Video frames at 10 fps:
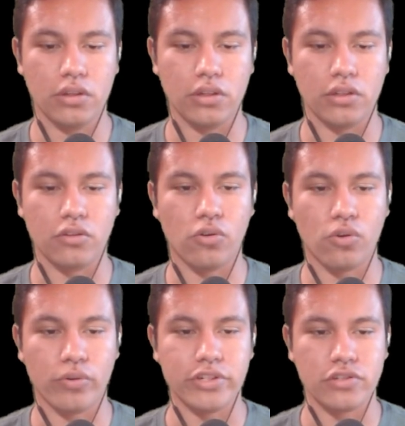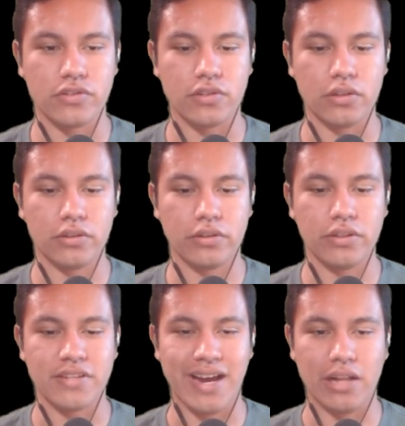and the orange is the
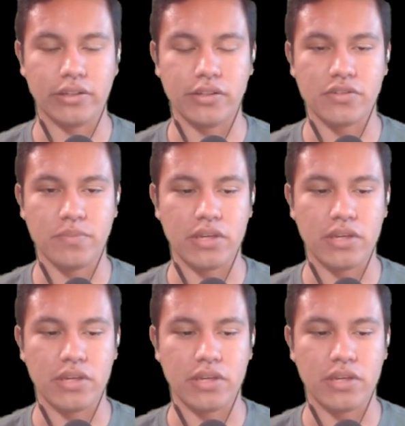Italians